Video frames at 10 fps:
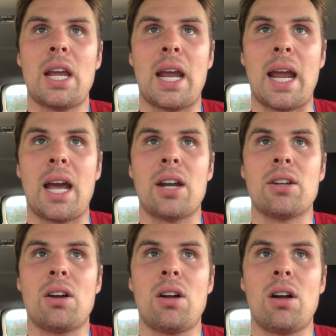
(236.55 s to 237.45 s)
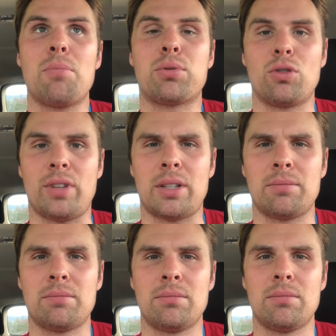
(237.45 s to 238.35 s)
and proven.
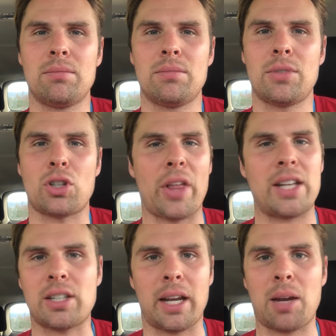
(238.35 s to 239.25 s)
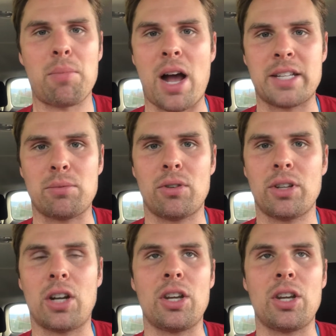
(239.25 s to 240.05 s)
So that's like impossible. You